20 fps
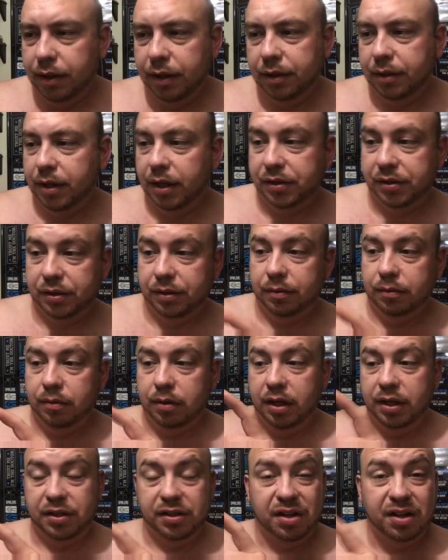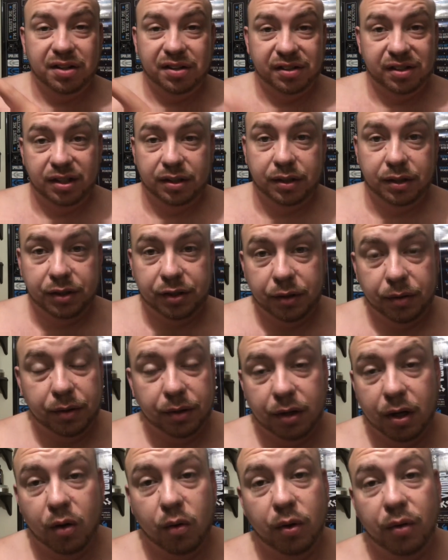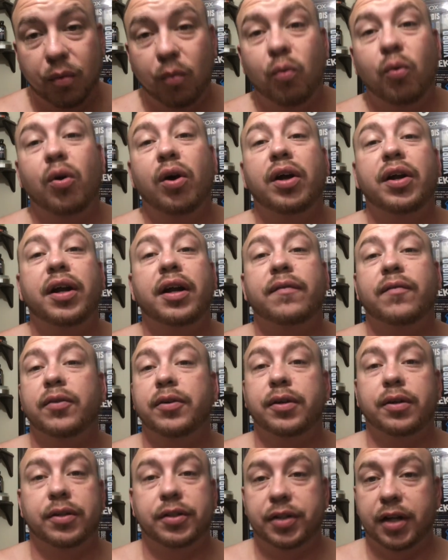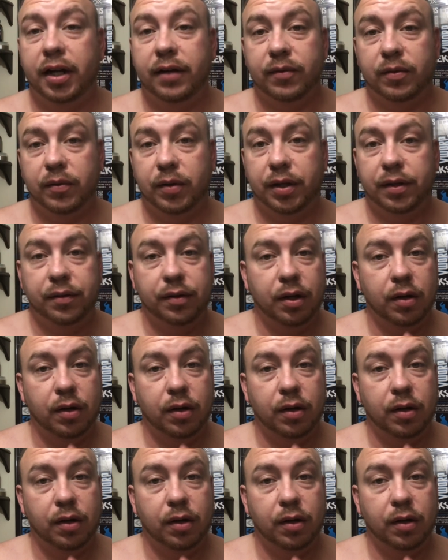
It's unscented, so it'll go with whatever you're shaving with.